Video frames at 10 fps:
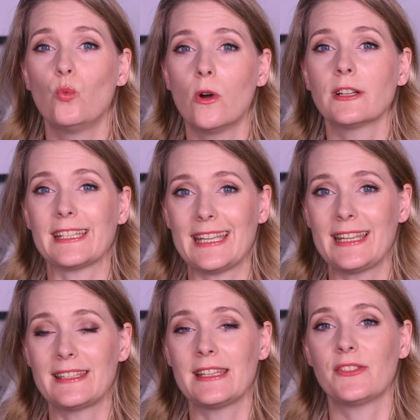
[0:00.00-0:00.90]
What
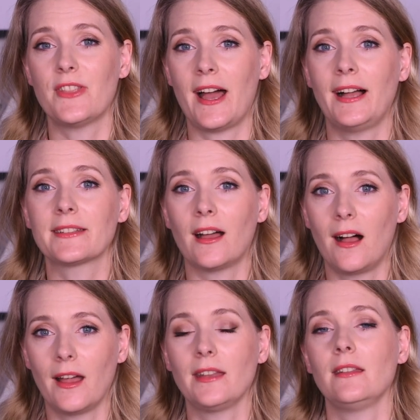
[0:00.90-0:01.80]
is it that
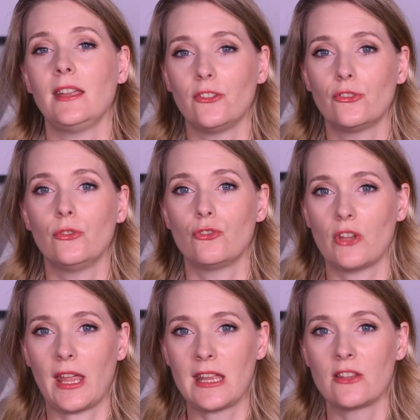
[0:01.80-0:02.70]
I need to
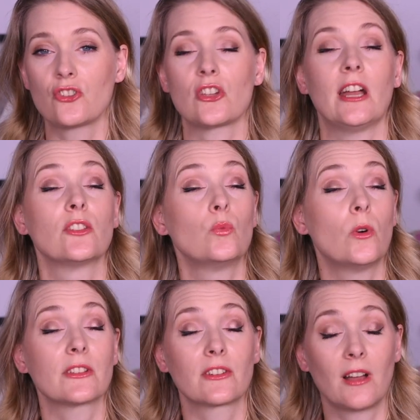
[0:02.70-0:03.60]
change, and
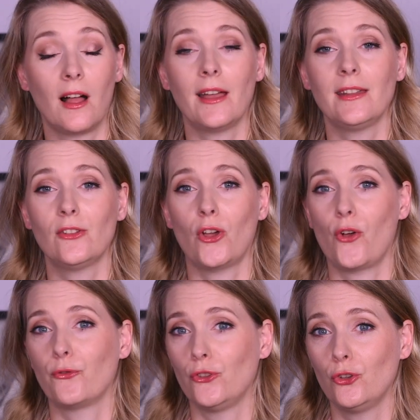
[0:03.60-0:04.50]
what kind
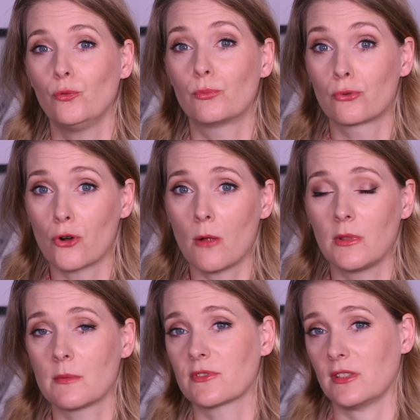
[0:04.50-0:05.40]
of new
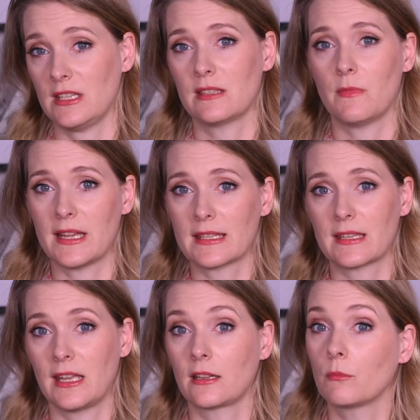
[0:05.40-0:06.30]
problems is my
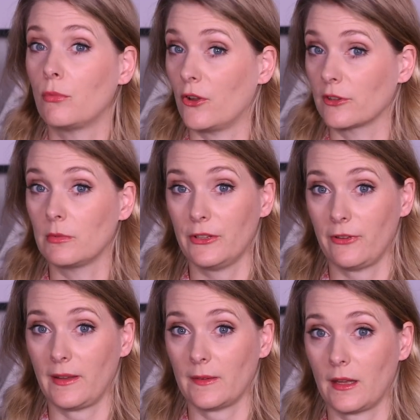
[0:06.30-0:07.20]
skin possibly
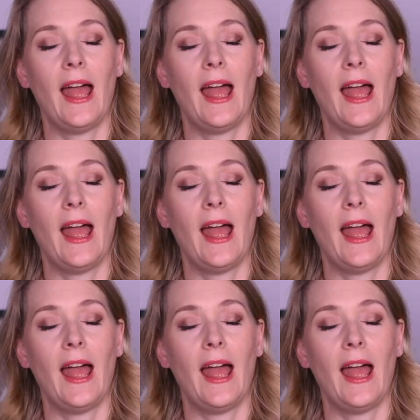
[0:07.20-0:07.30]
facing?